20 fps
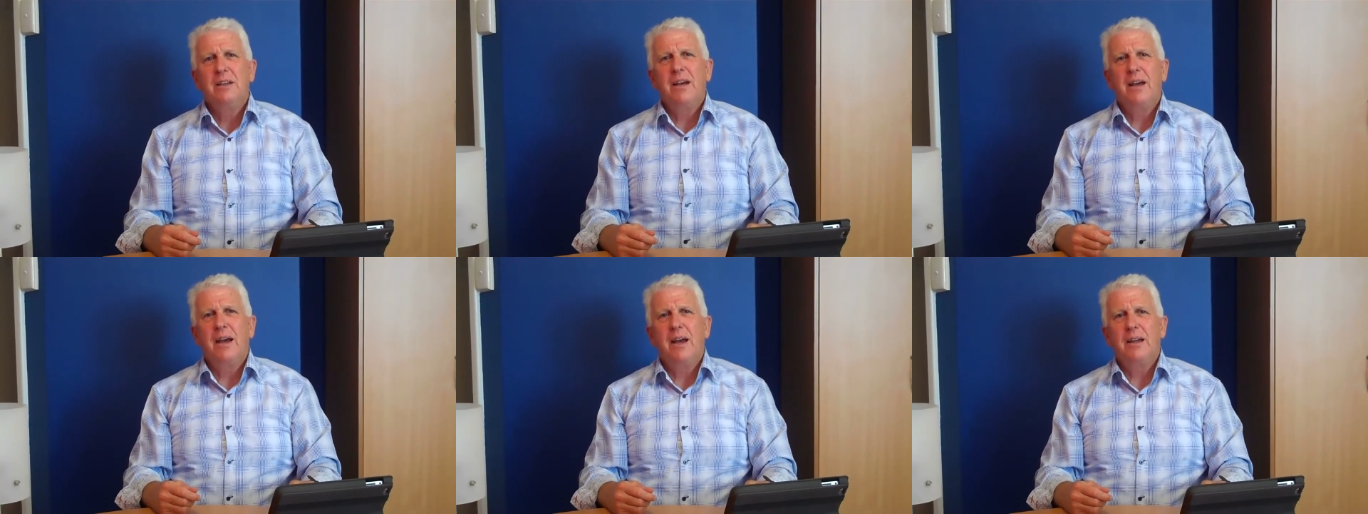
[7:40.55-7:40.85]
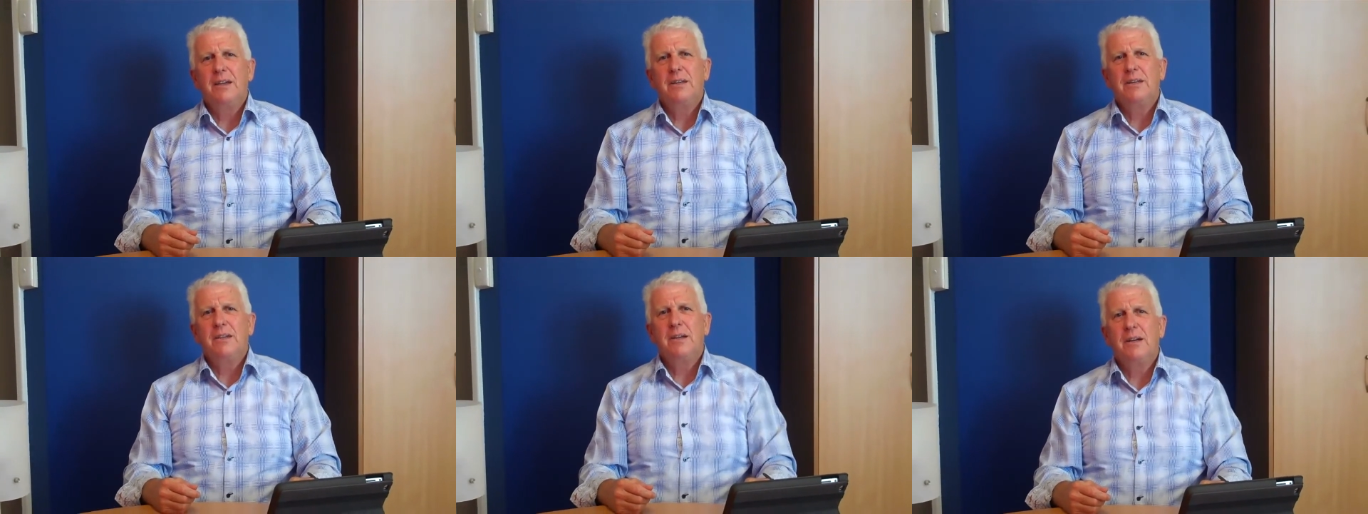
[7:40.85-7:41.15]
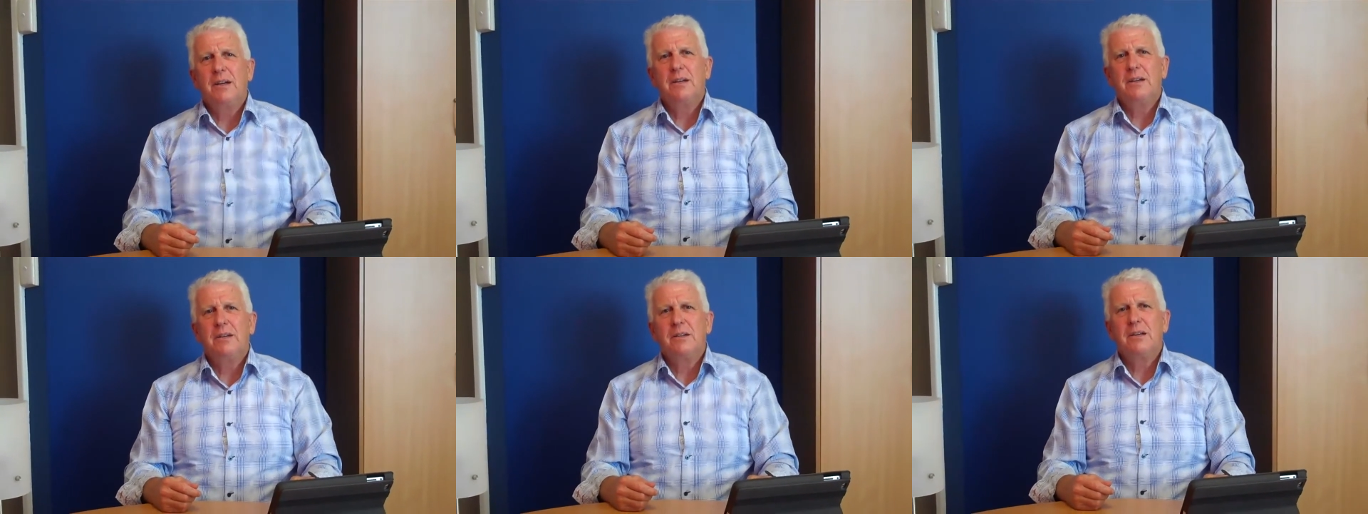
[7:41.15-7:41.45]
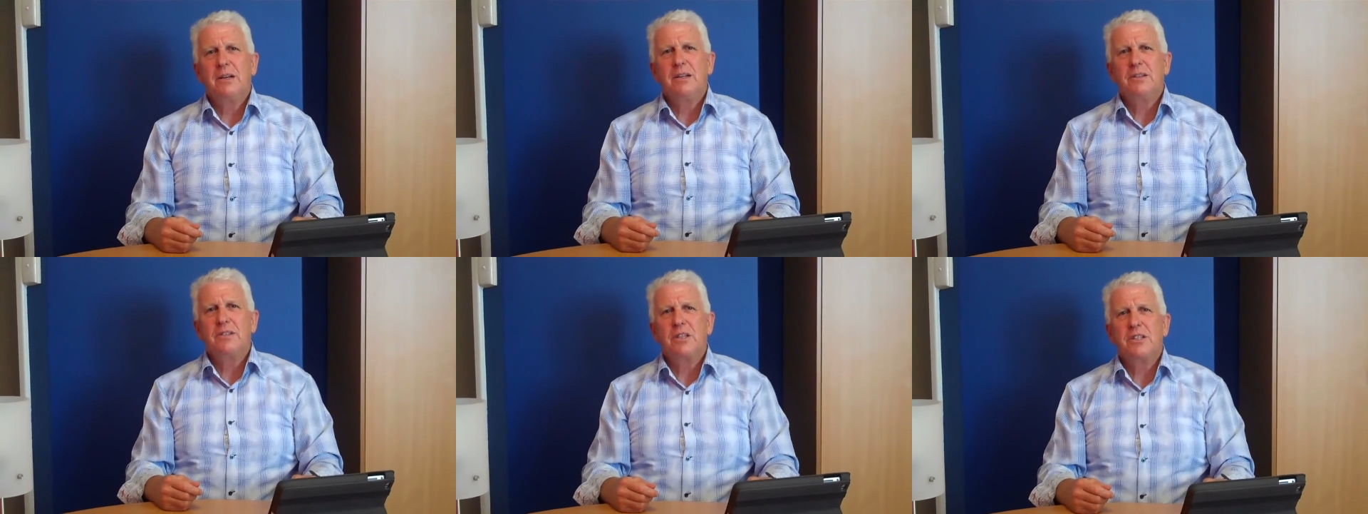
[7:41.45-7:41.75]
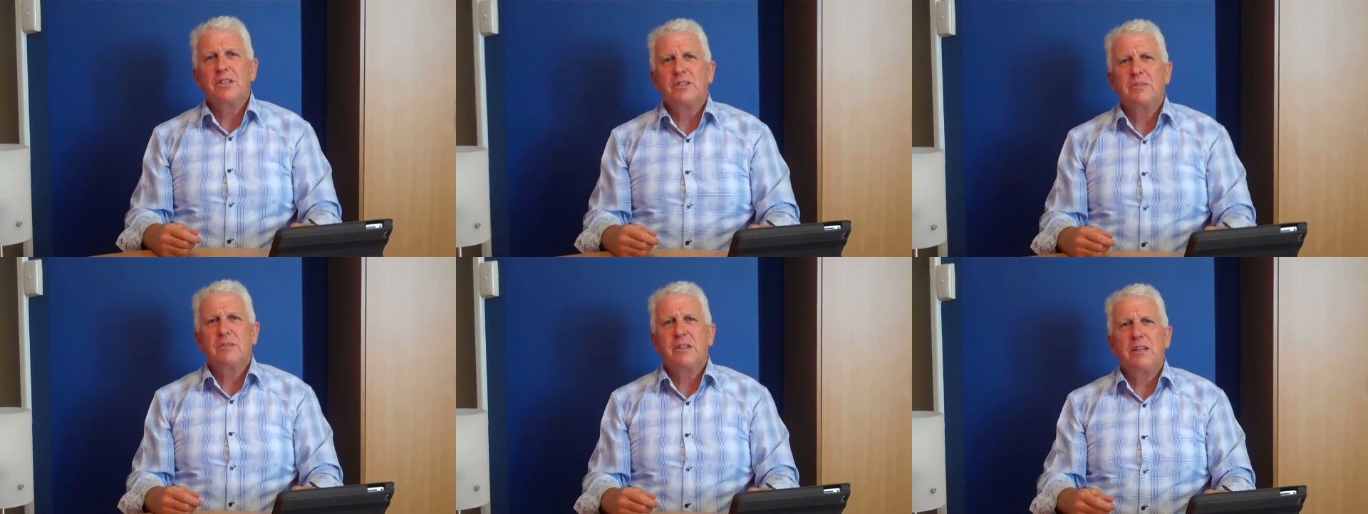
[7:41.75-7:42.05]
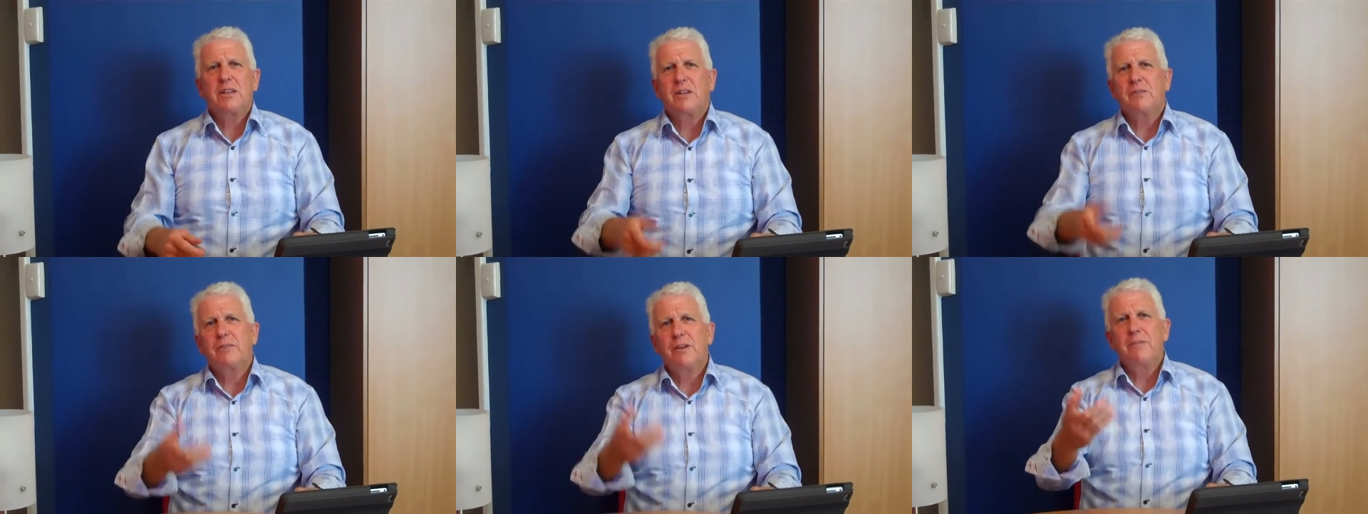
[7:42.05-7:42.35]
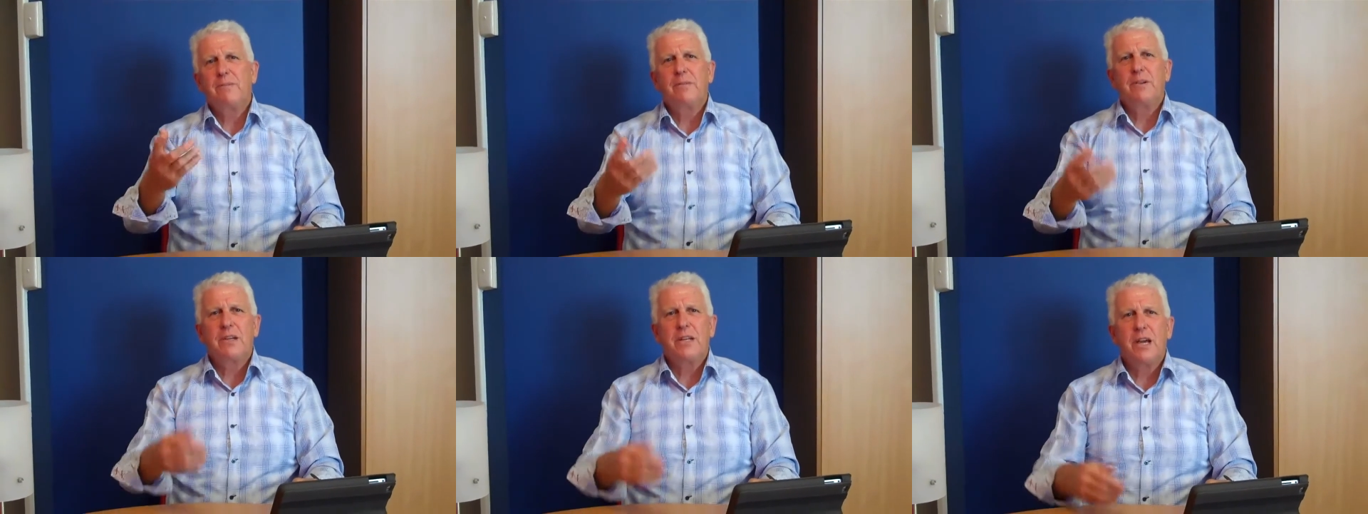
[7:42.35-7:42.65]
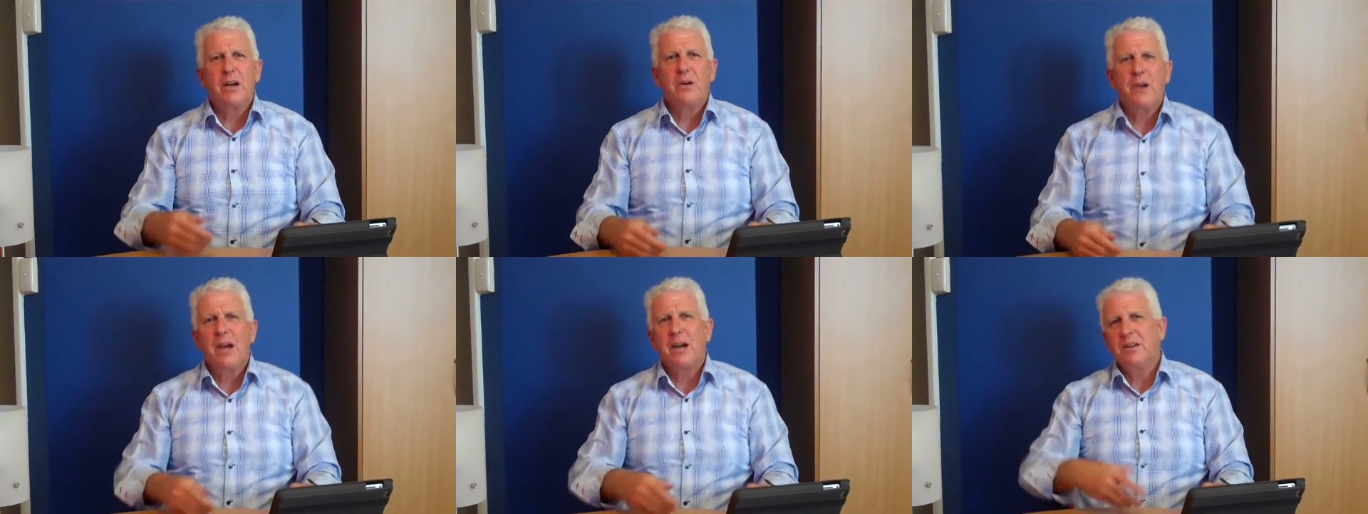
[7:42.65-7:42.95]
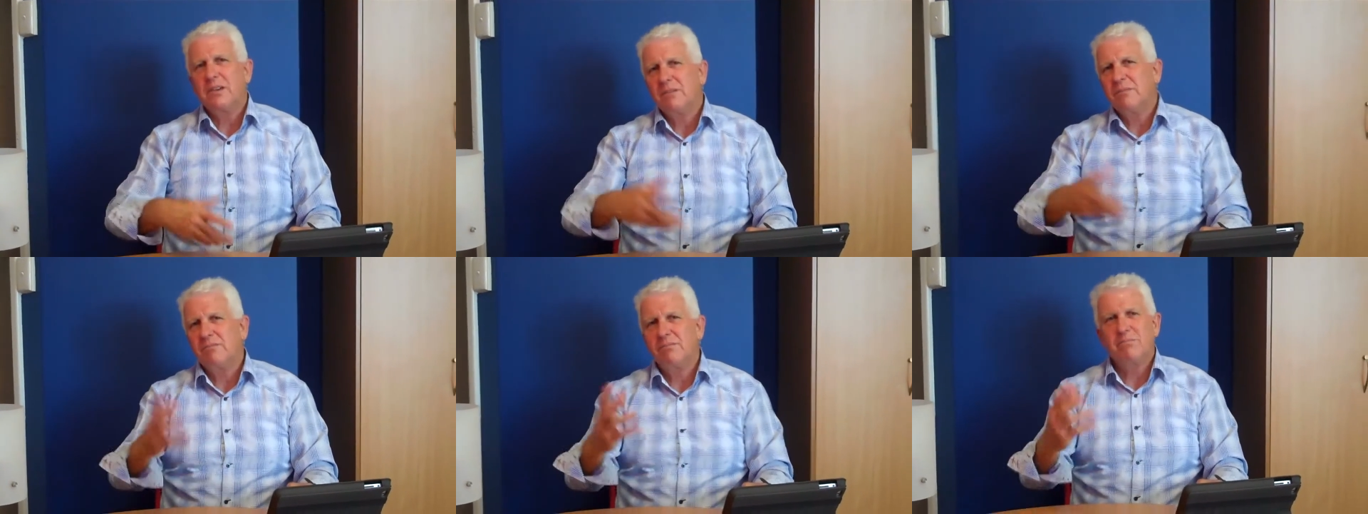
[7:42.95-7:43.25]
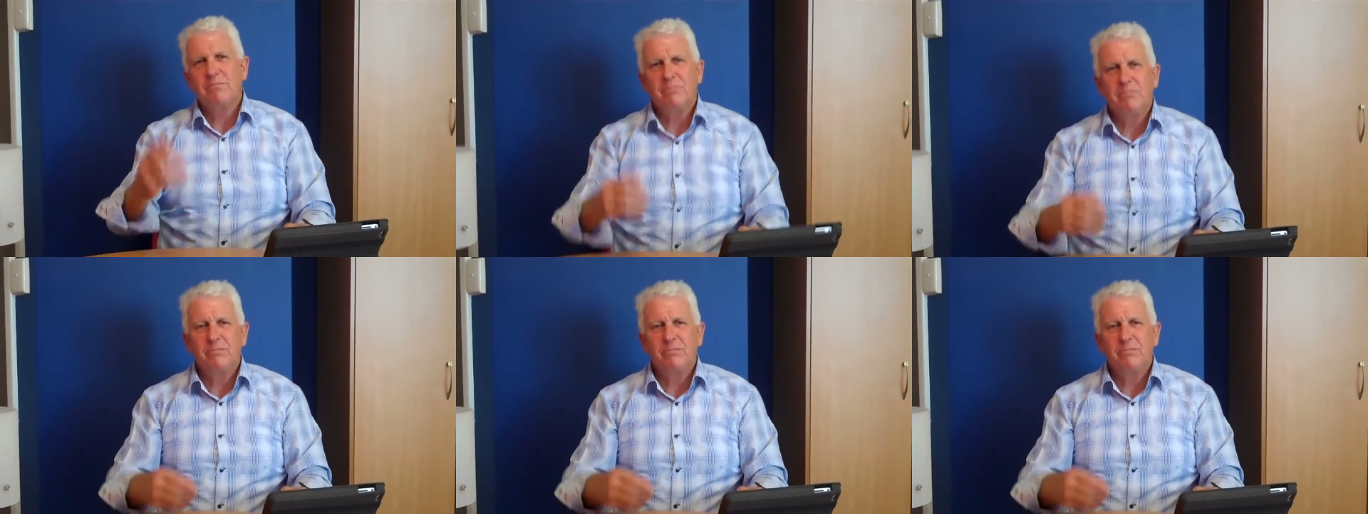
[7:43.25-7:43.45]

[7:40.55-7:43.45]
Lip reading: and just get the flip video out and